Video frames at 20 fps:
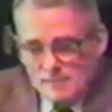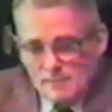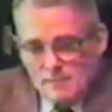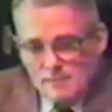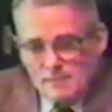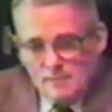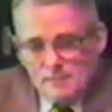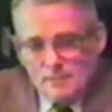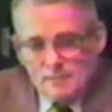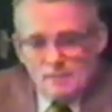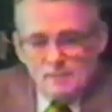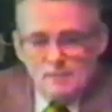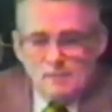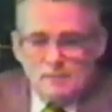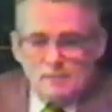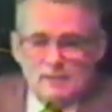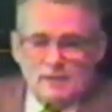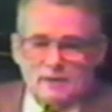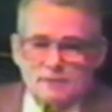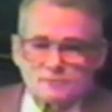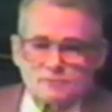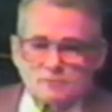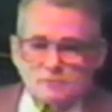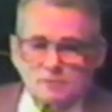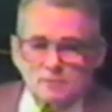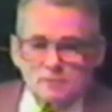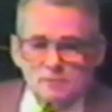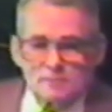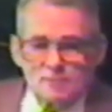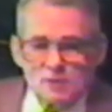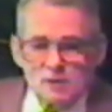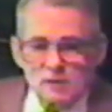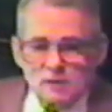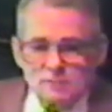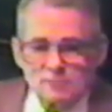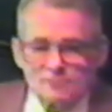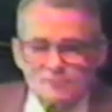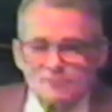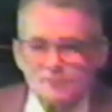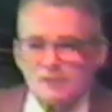And it's a
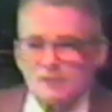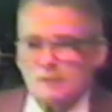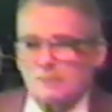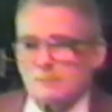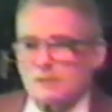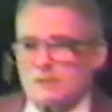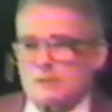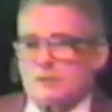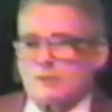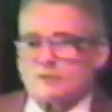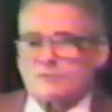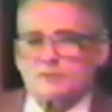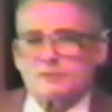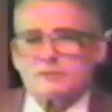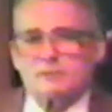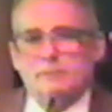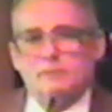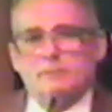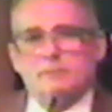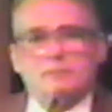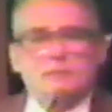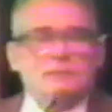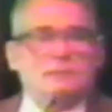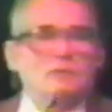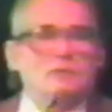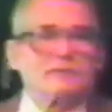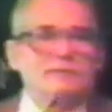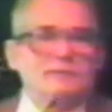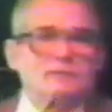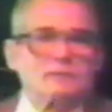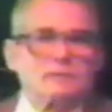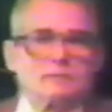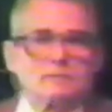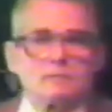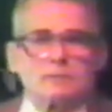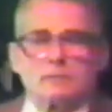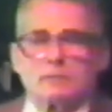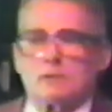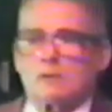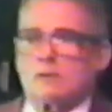remarkable thing because when the when
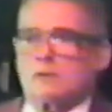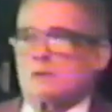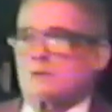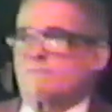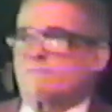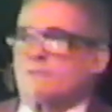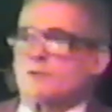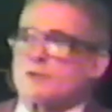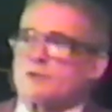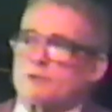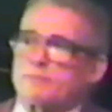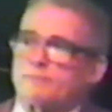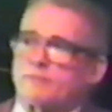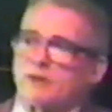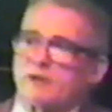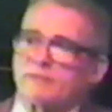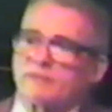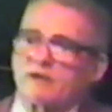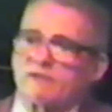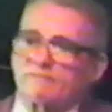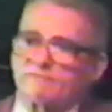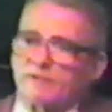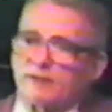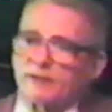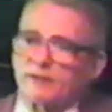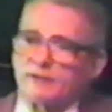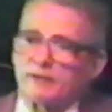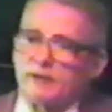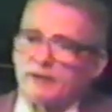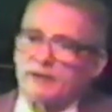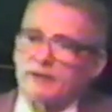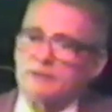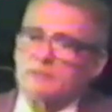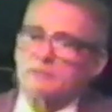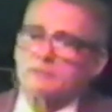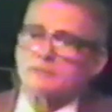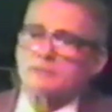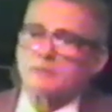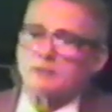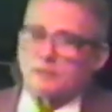the Lord first appeared to that fellow at
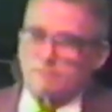night,